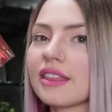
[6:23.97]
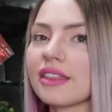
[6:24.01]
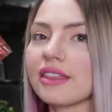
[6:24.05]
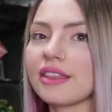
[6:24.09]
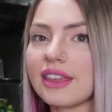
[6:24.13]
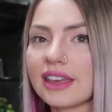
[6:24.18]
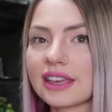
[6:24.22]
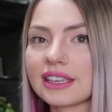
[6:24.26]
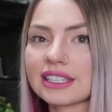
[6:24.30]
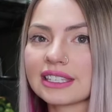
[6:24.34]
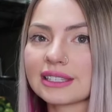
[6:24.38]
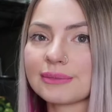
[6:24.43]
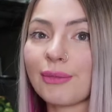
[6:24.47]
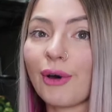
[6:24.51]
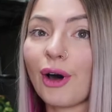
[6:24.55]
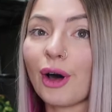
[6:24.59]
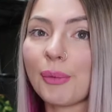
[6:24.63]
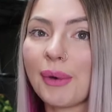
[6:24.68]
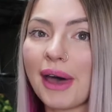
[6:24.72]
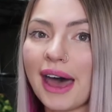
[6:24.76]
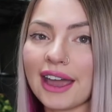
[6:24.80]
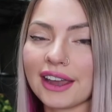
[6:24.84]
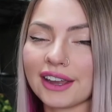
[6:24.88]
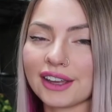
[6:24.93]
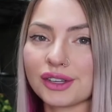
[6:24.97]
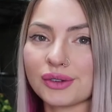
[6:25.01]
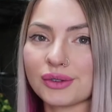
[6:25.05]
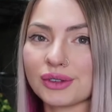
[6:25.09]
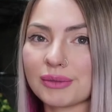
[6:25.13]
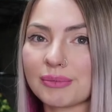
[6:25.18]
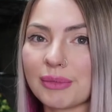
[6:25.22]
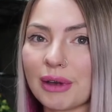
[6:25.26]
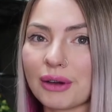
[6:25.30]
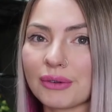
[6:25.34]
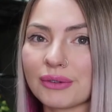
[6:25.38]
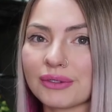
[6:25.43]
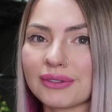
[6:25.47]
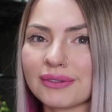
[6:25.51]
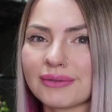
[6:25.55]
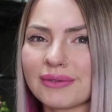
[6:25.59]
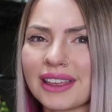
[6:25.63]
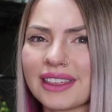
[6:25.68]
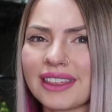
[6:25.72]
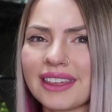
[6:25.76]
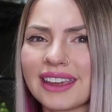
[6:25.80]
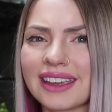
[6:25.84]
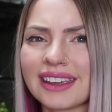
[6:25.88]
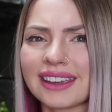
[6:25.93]
This small package was about,
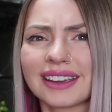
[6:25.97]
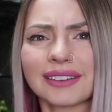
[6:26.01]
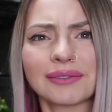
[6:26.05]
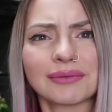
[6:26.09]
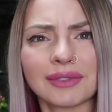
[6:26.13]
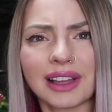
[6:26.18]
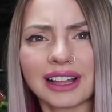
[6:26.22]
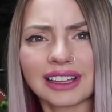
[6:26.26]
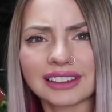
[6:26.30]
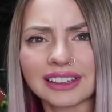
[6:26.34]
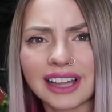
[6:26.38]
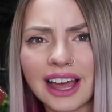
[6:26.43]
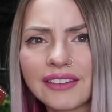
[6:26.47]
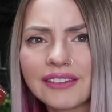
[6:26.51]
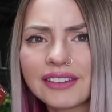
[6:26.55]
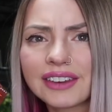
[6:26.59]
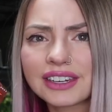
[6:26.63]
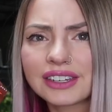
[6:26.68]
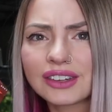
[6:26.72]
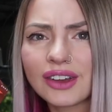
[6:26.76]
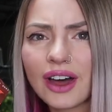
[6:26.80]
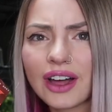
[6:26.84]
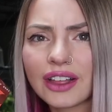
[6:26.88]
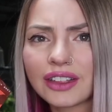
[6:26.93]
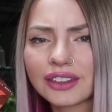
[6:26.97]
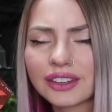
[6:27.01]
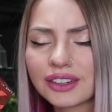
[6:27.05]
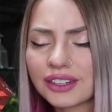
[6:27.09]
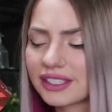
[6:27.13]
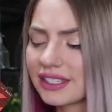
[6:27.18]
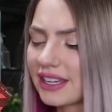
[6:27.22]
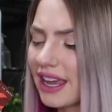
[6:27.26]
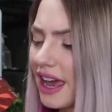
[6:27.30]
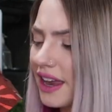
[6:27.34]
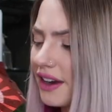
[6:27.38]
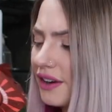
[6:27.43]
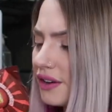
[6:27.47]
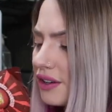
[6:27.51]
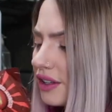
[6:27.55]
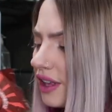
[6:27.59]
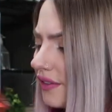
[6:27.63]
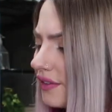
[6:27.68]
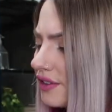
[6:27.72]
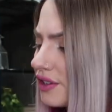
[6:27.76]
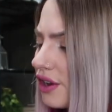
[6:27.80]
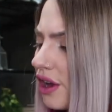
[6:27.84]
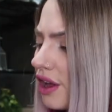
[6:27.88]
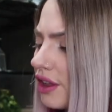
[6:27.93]
I think, $11, $10 or
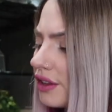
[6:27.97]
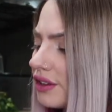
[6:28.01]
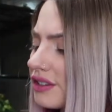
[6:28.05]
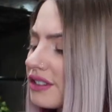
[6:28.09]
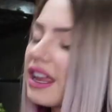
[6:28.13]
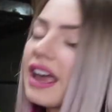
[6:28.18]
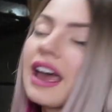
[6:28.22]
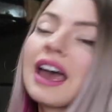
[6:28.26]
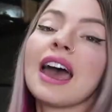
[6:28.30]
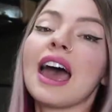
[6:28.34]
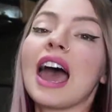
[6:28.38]
$11.